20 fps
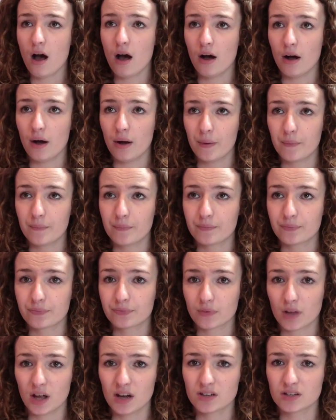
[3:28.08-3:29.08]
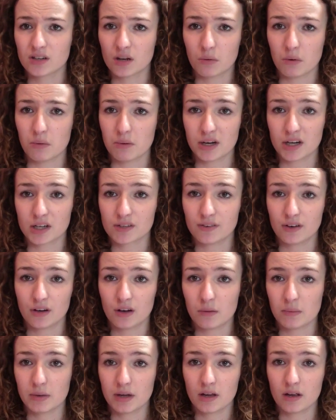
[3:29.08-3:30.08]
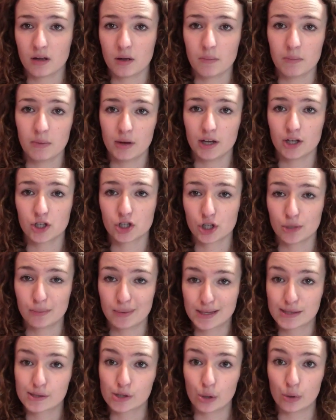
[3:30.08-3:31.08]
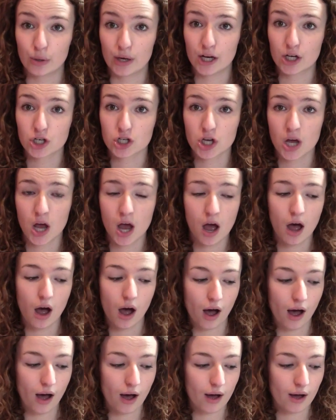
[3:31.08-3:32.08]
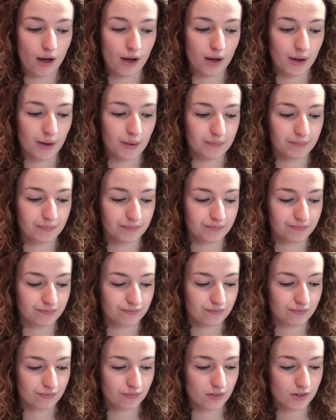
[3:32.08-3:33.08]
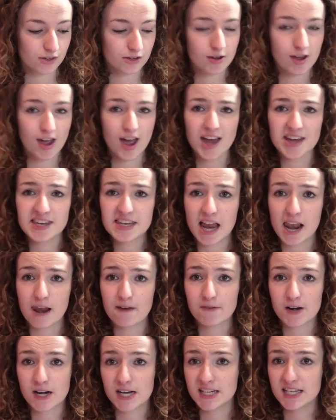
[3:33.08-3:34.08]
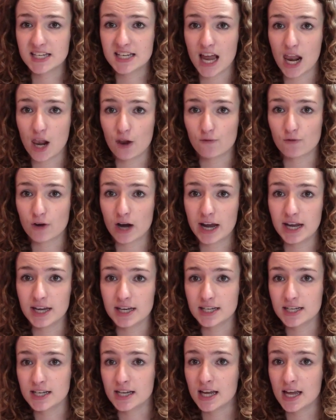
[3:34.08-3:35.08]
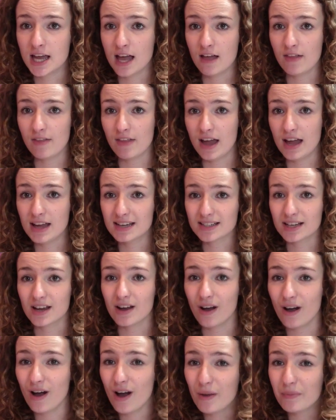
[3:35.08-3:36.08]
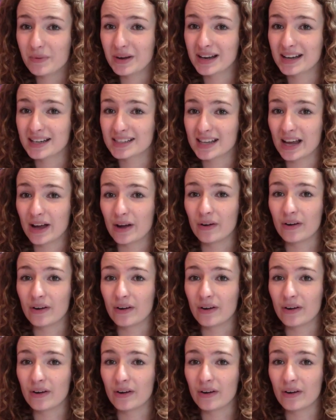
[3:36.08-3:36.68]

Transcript: uh, I don't know what my next video will be but it should be soonish. Um, so yeah tell a friend, tell a friend that Heartbreakers